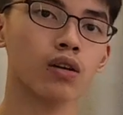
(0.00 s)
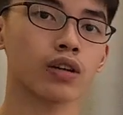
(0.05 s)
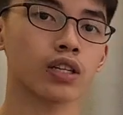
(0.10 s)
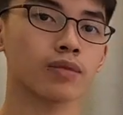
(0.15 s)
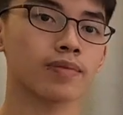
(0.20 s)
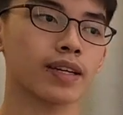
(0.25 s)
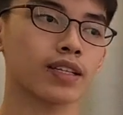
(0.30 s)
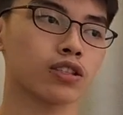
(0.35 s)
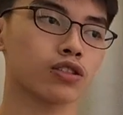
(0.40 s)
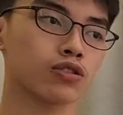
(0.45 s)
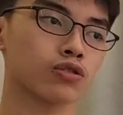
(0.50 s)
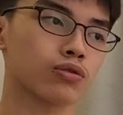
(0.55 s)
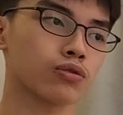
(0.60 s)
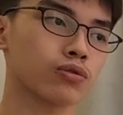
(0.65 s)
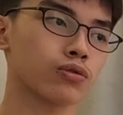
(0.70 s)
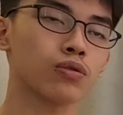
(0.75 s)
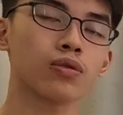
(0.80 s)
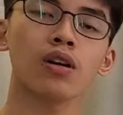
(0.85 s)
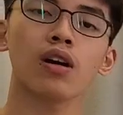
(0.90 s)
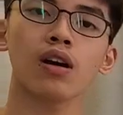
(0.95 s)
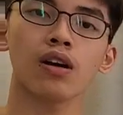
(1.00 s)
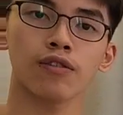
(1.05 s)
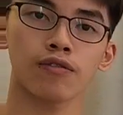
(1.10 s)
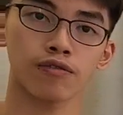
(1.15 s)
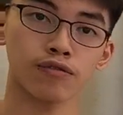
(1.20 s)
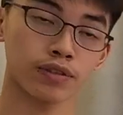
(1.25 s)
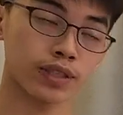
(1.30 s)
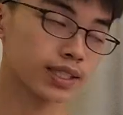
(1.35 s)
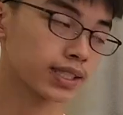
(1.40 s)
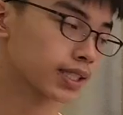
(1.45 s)
or expands through
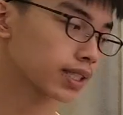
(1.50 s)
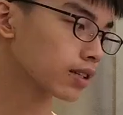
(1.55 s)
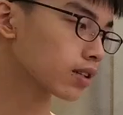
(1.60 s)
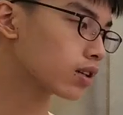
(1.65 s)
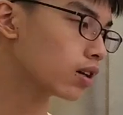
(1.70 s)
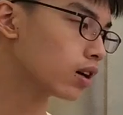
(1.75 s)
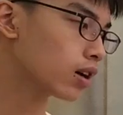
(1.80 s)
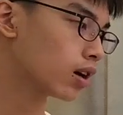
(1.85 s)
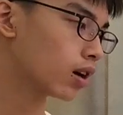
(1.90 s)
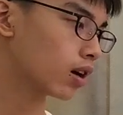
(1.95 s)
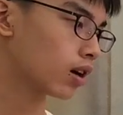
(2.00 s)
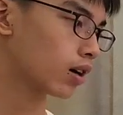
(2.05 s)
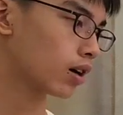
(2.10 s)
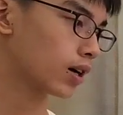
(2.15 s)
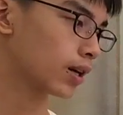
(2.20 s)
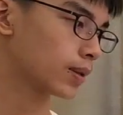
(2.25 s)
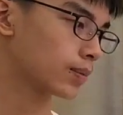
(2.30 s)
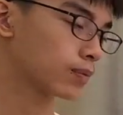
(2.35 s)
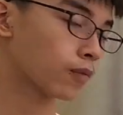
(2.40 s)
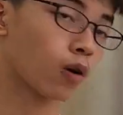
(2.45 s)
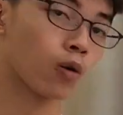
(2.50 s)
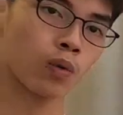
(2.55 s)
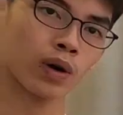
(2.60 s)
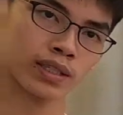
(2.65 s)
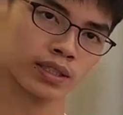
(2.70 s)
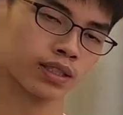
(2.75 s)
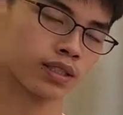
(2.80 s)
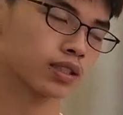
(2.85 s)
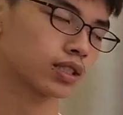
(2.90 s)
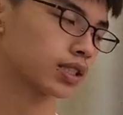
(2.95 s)
freezing or
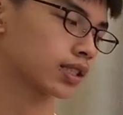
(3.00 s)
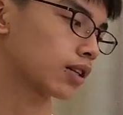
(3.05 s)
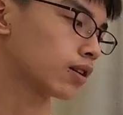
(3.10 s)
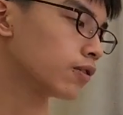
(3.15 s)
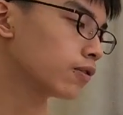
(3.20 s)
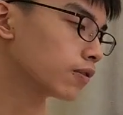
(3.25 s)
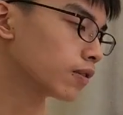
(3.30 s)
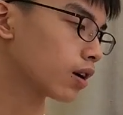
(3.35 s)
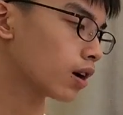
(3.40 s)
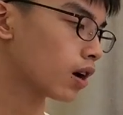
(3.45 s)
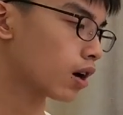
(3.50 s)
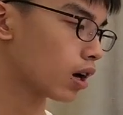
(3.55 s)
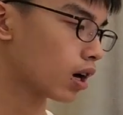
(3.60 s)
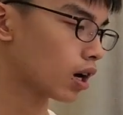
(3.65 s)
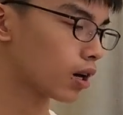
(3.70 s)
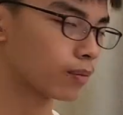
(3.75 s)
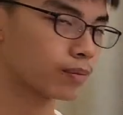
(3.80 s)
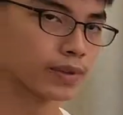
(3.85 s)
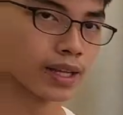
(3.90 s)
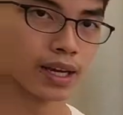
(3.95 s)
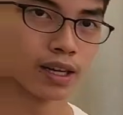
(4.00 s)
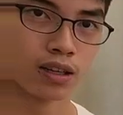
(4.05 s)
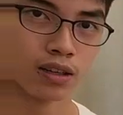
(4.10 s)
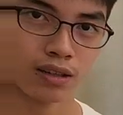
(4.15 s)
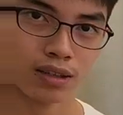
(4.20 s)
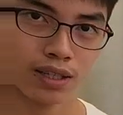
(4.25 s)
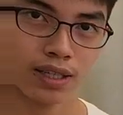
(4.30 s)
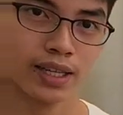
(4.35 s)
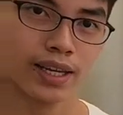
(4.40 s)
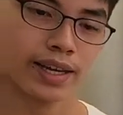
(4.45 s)
wetting itself. That
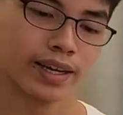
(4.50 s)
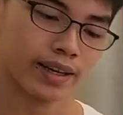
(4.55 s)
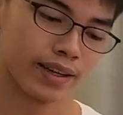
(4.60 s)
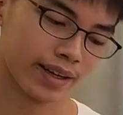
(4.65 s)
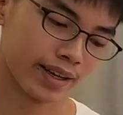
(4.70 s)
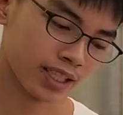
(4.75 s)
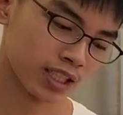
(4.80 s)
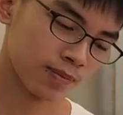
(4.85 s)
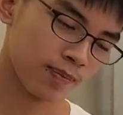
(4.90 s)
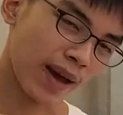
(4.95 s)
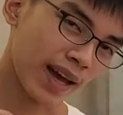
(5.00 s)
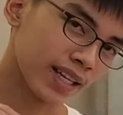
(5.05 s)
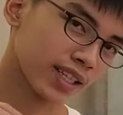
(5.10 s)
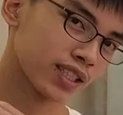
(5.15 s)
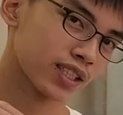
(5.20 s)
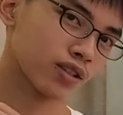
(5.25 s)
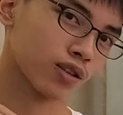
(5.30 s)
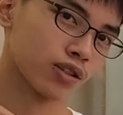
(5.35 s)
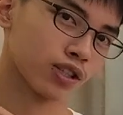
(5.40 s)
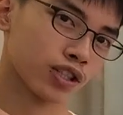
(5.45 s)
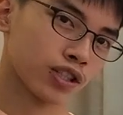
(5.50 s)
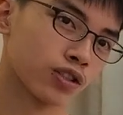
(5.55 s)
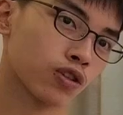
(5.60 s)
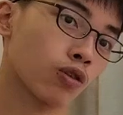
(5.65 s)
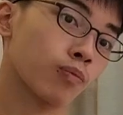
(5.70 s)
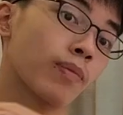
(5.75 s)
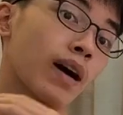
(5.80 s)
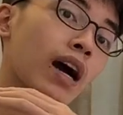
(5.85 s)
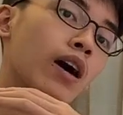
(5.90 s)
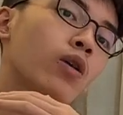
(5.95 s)
expands your
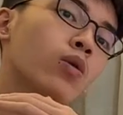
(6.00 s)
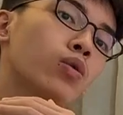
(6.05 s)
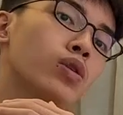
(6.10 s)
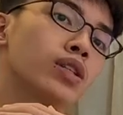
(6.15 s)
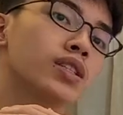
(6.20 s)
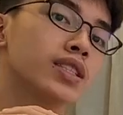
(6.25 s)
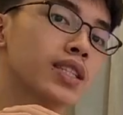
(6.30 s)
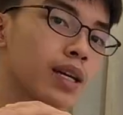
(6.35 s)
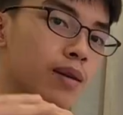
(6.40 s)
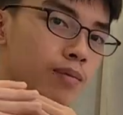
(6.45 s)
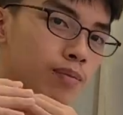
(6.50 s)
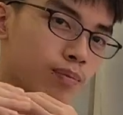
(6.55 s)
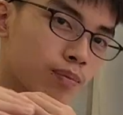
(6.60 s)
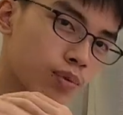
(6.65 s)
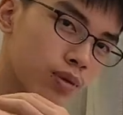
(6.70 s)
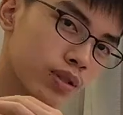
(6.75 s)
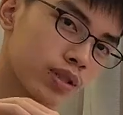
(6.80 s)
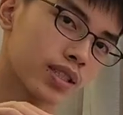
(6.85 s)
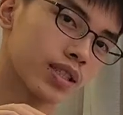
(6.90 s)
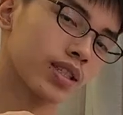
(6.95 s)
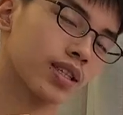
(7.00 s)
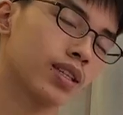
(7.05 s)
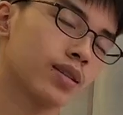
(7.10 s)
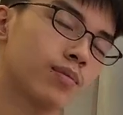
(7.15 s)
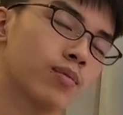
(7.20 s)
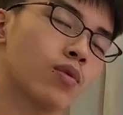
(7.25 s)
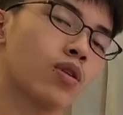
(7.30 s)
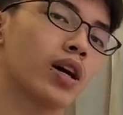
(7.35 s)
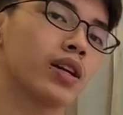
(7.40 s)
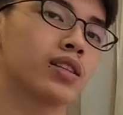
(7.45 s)
slope outwards and puts
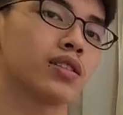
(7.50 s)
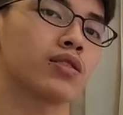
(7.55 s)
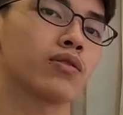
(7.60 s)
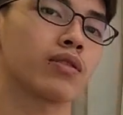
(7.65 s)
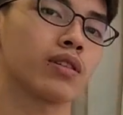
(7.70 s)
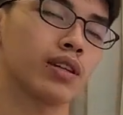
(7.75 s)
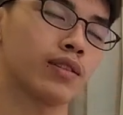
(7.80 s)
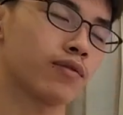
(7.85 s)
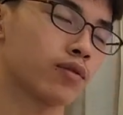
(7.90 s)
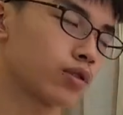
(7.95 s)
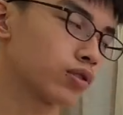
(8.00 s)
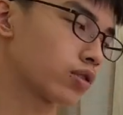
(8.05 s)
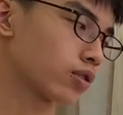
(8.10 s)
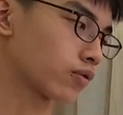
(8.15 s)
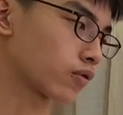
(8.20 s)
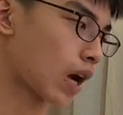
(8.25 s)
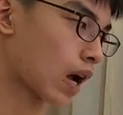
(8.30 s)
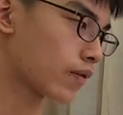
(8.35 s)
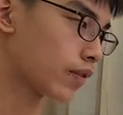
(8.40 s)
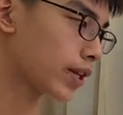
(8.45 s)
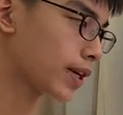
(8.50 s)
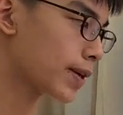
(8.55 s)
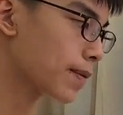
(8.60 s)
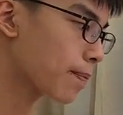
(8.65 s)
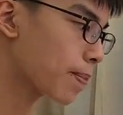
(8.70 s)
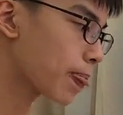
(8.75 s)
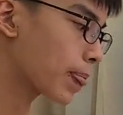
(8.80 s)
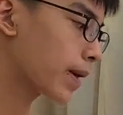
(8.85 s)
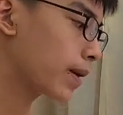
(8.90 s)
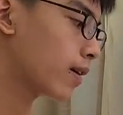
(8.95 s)
it more under the influence of gravity.
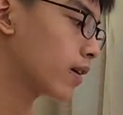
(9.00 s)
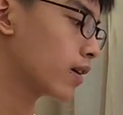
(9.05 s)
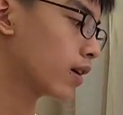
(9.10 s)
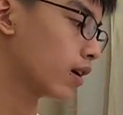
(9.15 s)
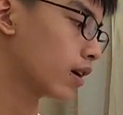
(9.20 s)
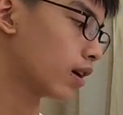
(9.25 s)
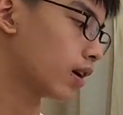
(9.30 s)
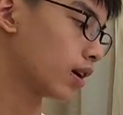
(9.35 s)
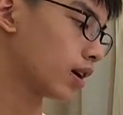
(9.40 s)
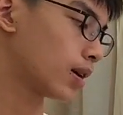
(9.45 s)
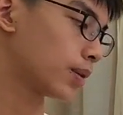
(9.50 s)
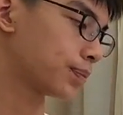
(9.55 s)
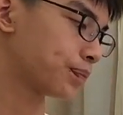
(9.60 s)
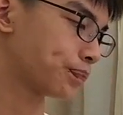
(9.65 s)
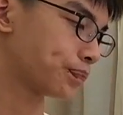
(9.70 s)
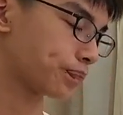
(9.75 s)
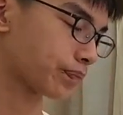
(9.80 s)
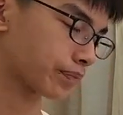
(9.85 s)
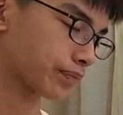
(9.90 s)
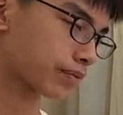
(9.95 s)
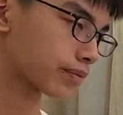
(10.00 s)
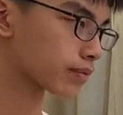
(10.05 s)
So